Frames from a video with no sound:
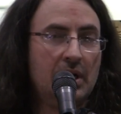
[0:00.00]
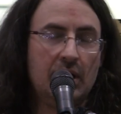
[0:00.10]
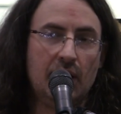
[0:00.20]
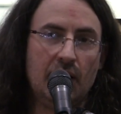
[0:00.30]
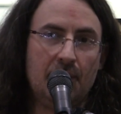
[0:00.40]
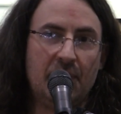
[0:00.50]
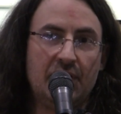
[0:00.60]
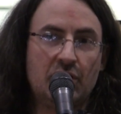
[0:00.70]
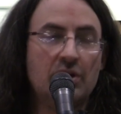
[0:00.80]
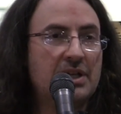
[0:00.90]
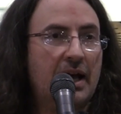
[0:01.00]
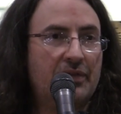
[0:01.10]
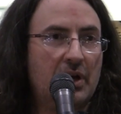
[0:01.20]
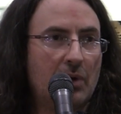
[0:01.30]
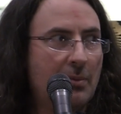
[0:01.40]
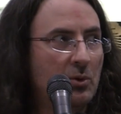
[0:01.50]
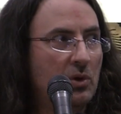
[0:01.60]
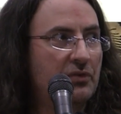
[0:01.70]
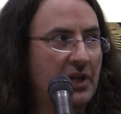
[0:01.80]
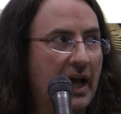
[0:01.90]
Uh, but it turns out that Robert
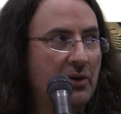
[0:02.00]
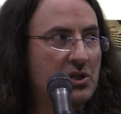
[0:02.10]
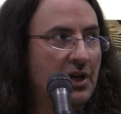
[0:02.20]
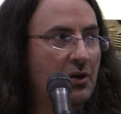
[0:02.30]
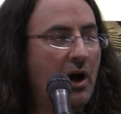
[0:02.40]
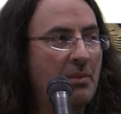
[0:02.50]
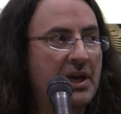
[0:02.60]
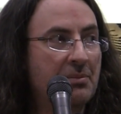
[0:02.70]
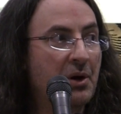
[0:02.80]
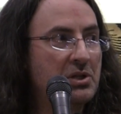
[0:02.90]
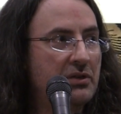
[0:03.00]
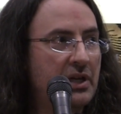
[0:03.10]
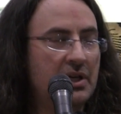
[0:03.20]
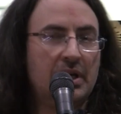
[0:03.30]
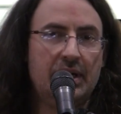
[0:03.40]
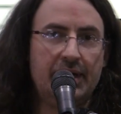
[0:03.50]
Wolfe, the guy who was on the ground making most of it,